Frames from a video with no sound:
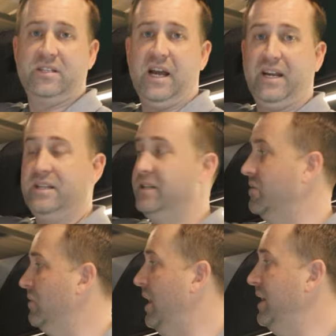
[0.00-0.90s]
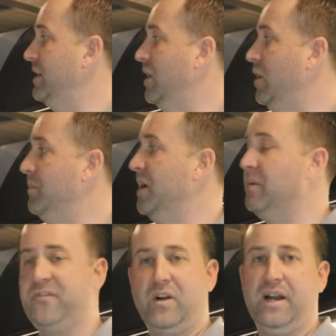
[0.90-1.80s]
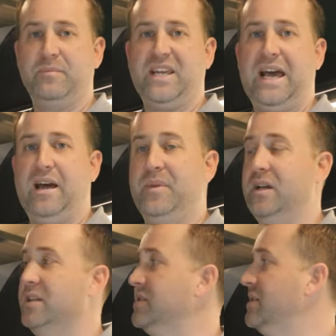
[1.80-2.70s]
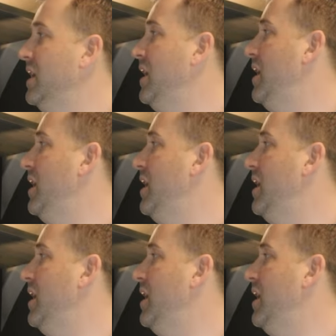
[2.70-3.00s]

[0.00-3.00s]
tight, right? Aluminum framed cabinets